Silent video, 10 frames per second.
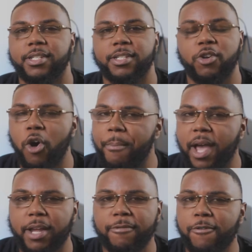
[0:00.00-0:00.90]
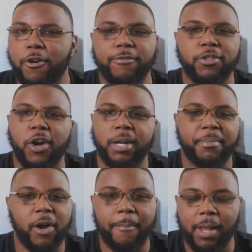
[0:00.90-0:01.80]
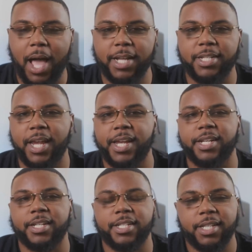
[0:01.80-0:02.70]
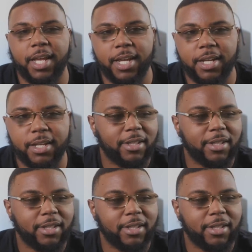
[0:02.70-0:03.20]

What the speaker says: is going back and forth talking about blockchain, and it's like,